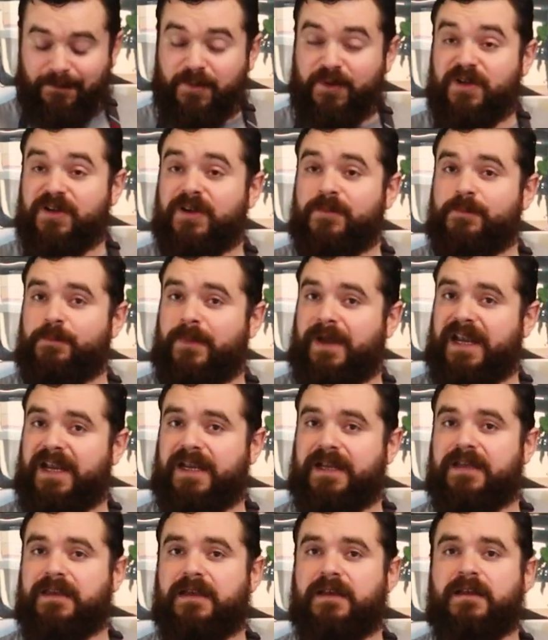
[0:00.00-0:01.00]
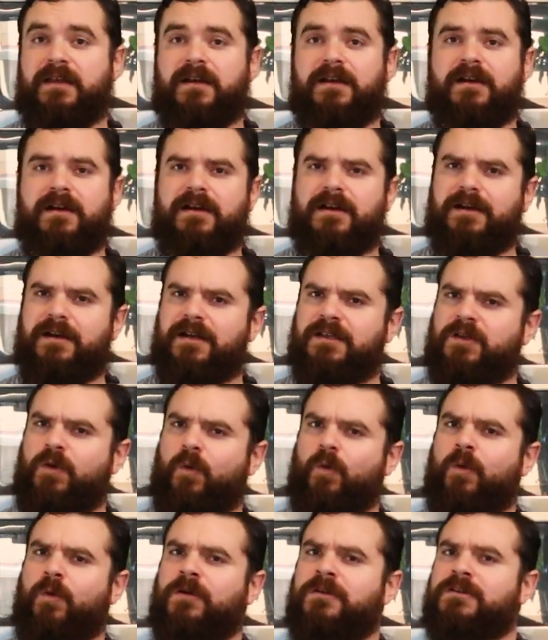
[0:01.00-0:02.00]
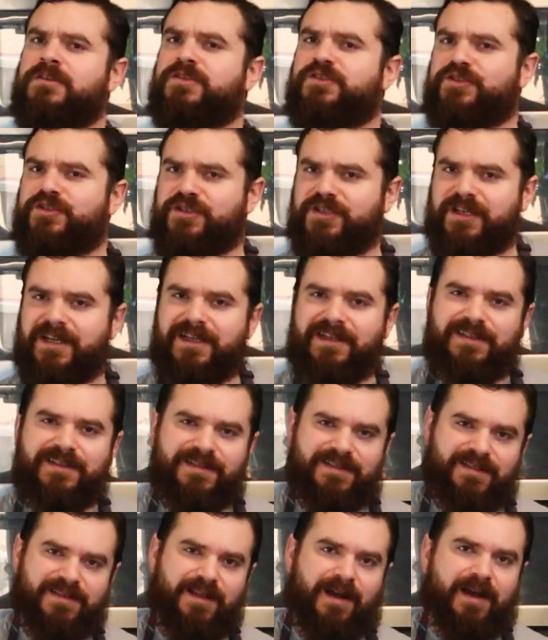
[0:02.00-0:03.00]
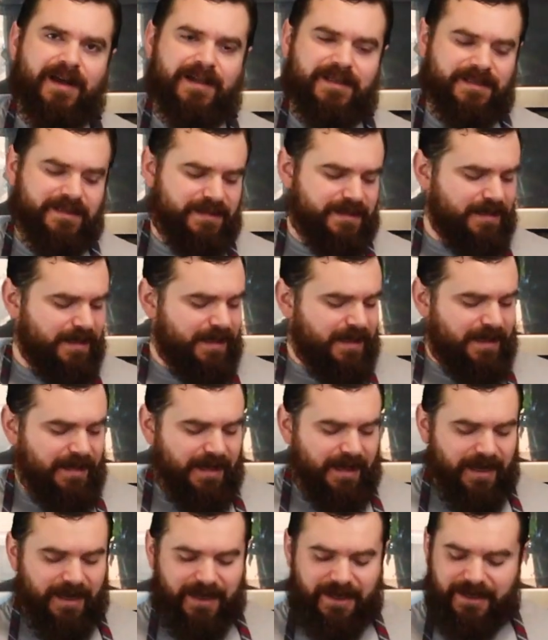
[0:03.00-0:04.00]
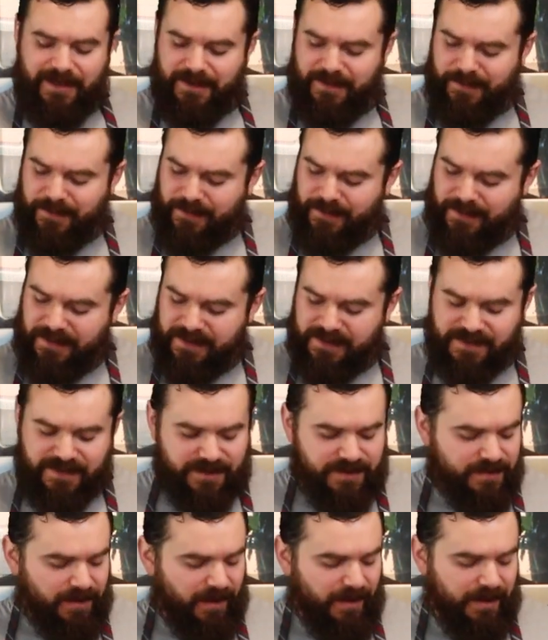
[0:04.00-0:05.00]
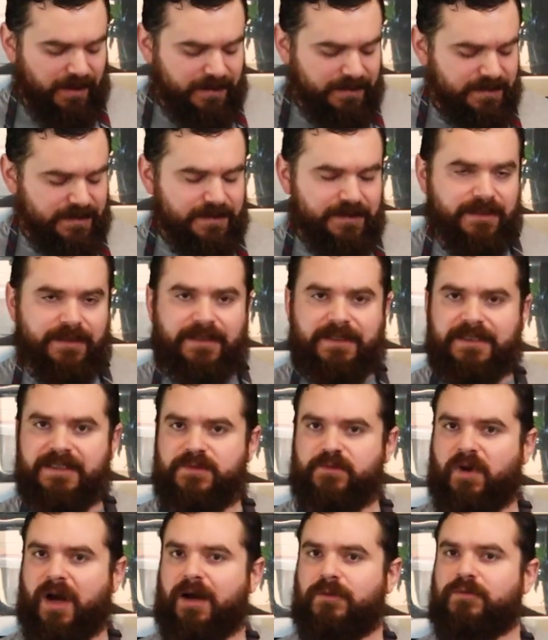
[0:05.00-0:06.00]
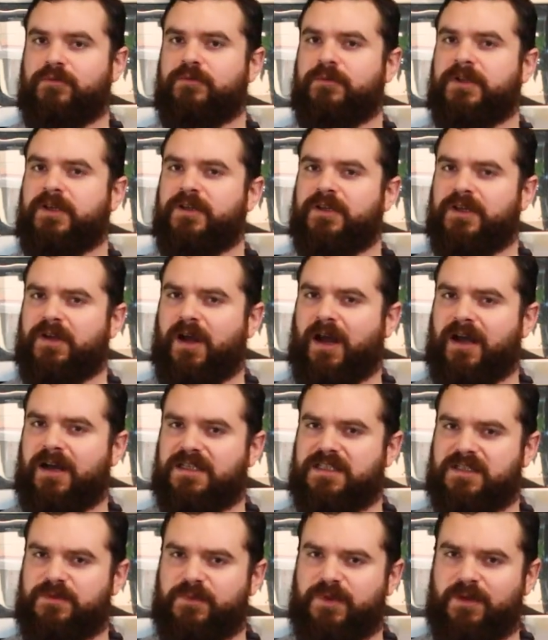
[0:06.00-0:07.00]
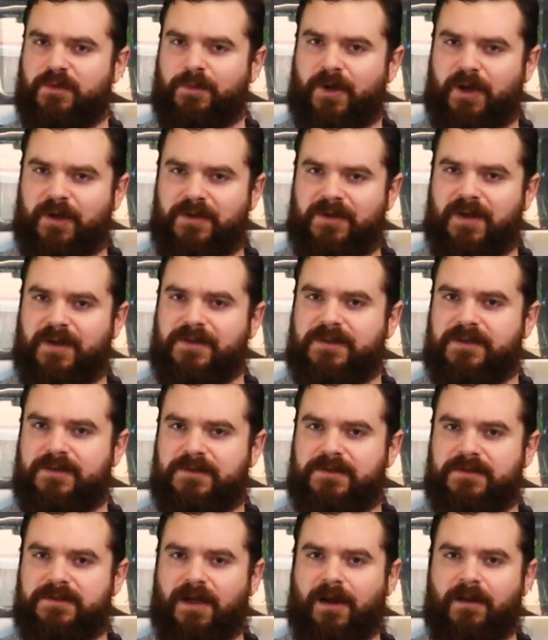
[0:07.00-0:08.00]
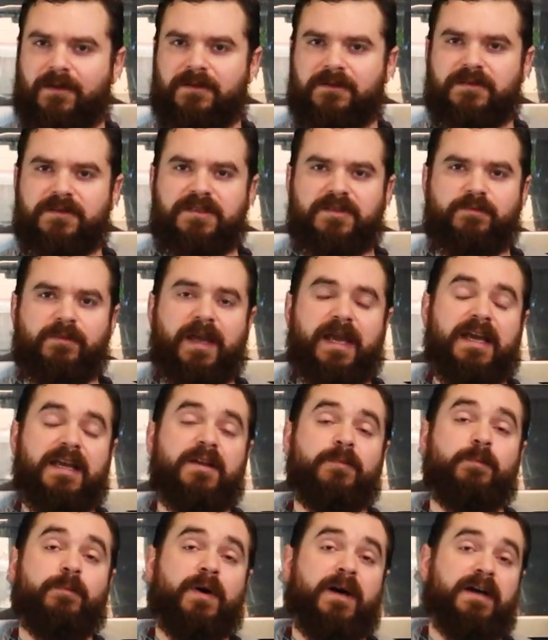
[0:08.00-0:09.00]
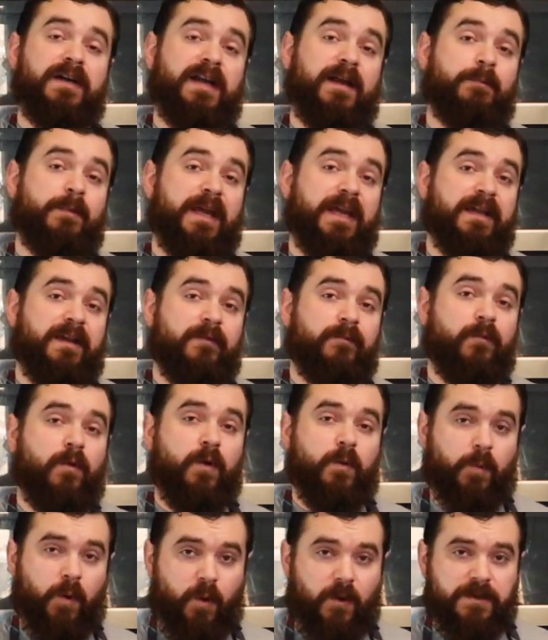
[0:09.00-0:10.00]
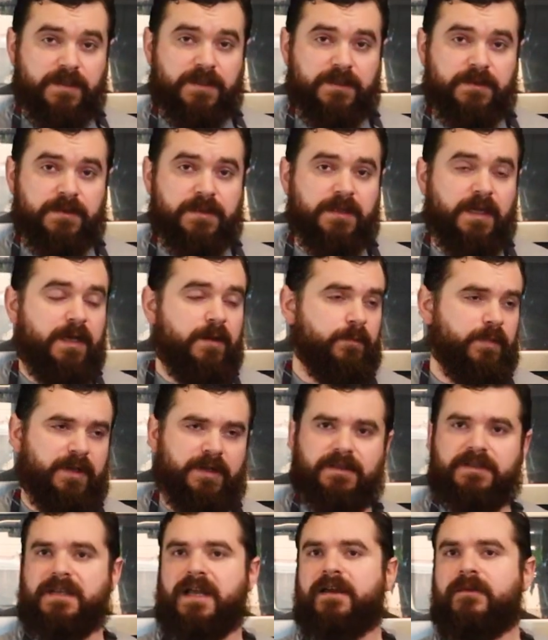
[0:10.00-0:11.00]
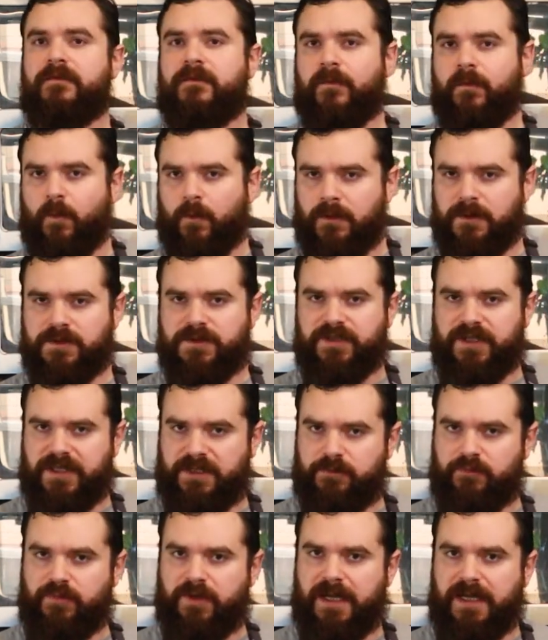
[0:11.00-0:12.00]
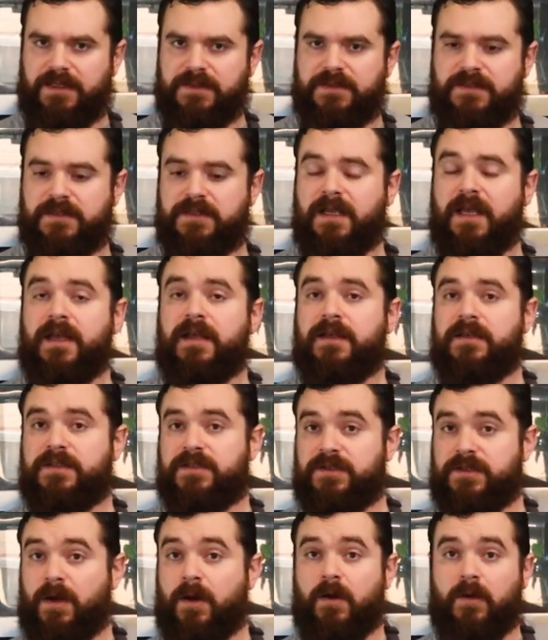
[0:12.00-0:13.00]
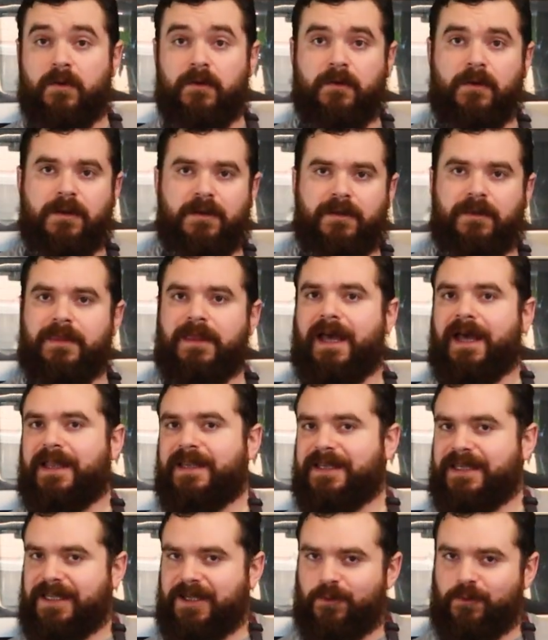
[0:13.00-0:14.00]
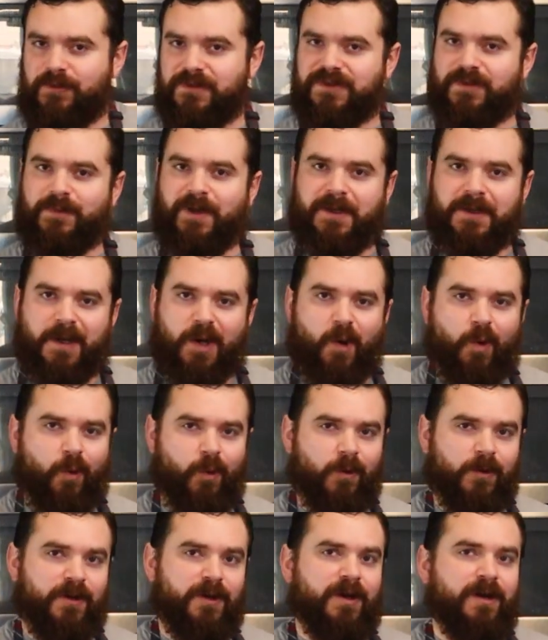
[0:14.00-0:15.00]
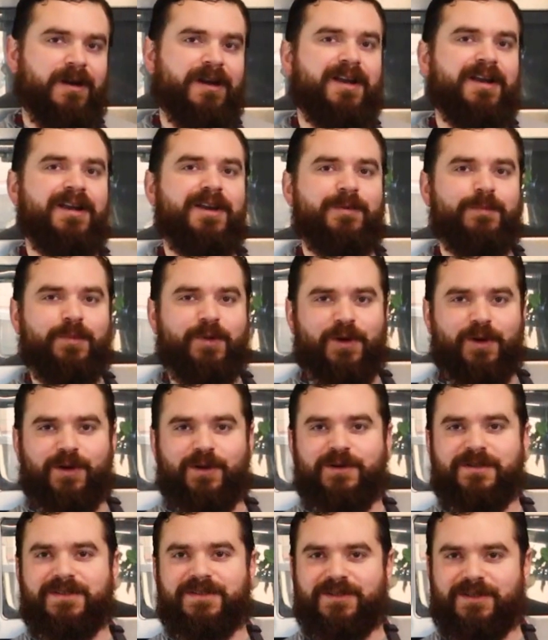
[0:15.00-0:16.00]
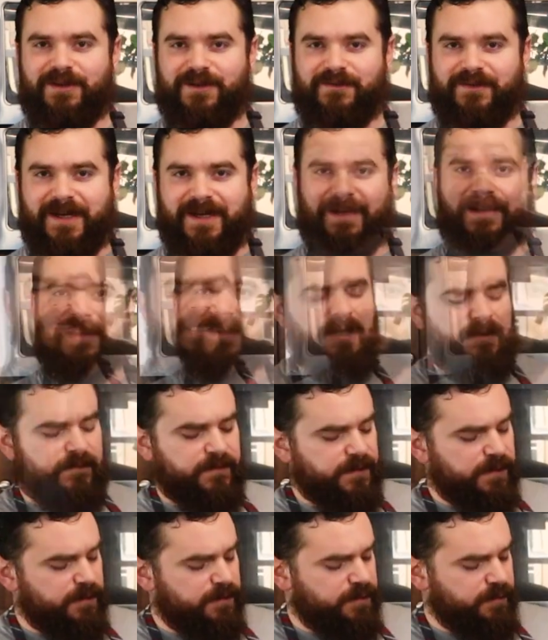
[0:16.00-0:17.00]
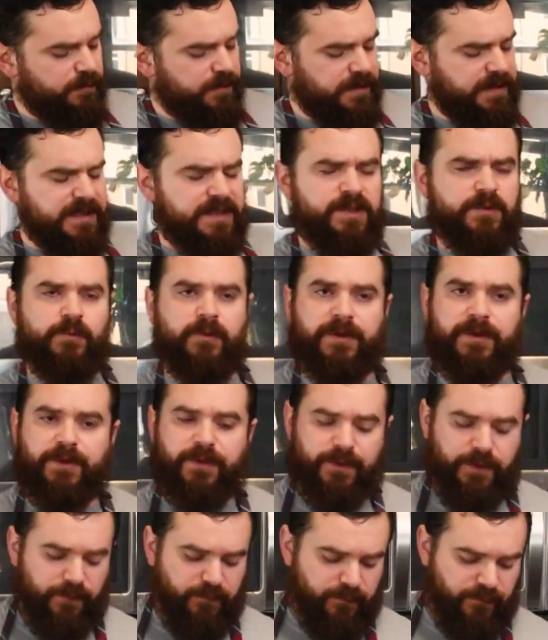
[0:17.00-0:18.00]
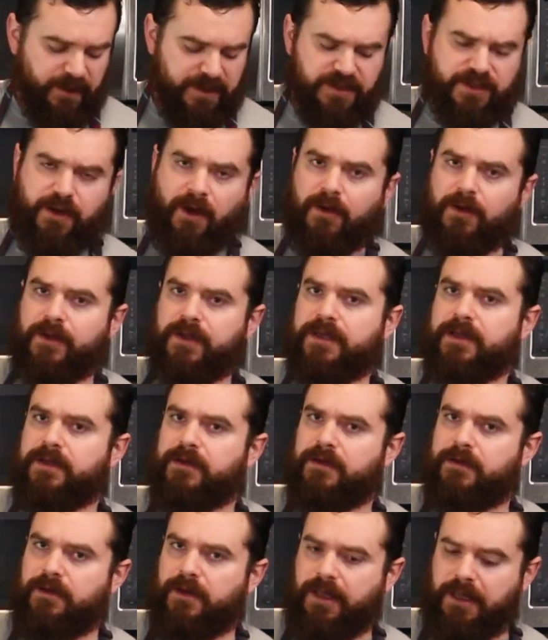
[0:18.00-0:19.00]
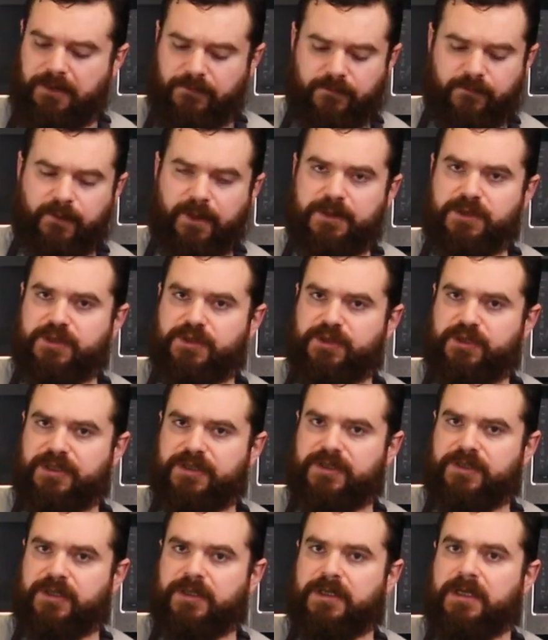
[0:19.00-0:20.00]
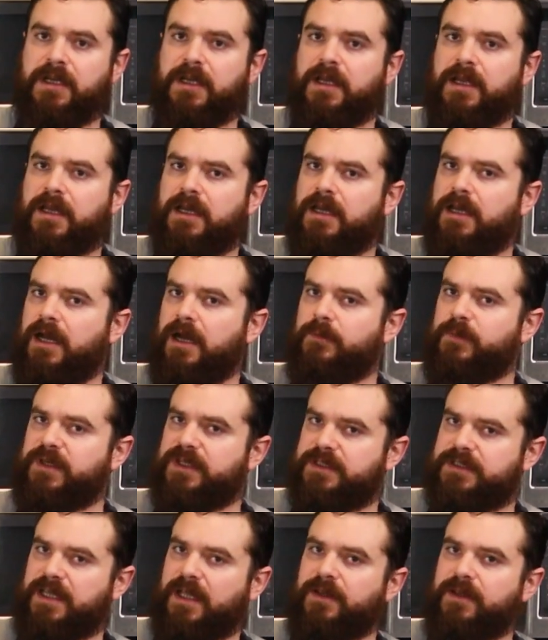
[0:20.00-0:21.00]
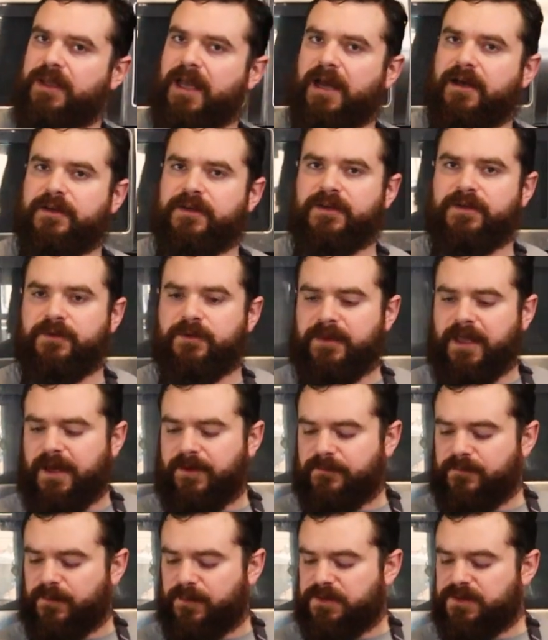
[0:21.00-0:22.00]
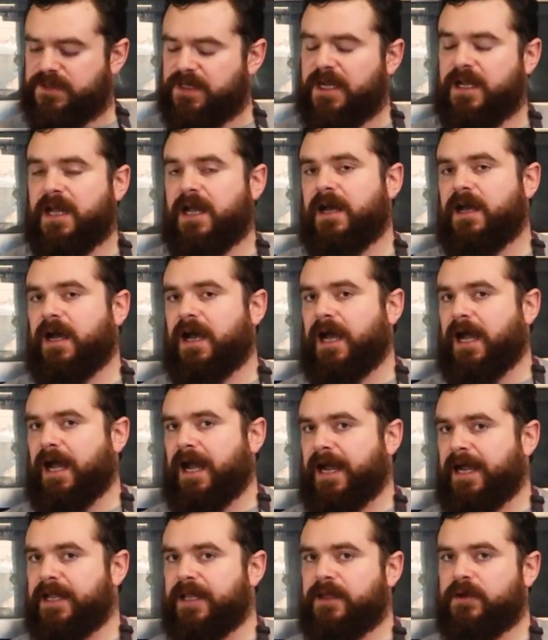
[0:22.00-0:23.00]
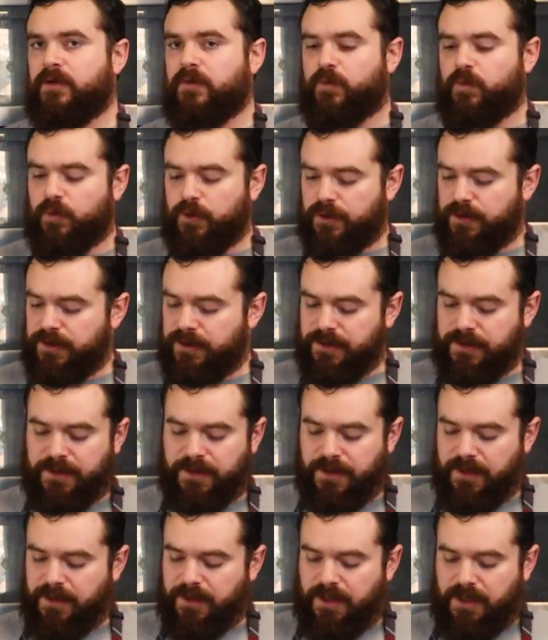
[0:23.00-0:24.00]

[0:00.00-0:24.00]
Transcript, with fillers: I'm gonna make an orange chicken sauce. Uh, this sauce is probably gonna cost me about a dollar to make, but I'm making four portions because I have four chicken breasts. So that equals about a quarter per serving. If you're doing this with fresh garlic and fresh ginger, I'm gonna tell you how to do that first. I would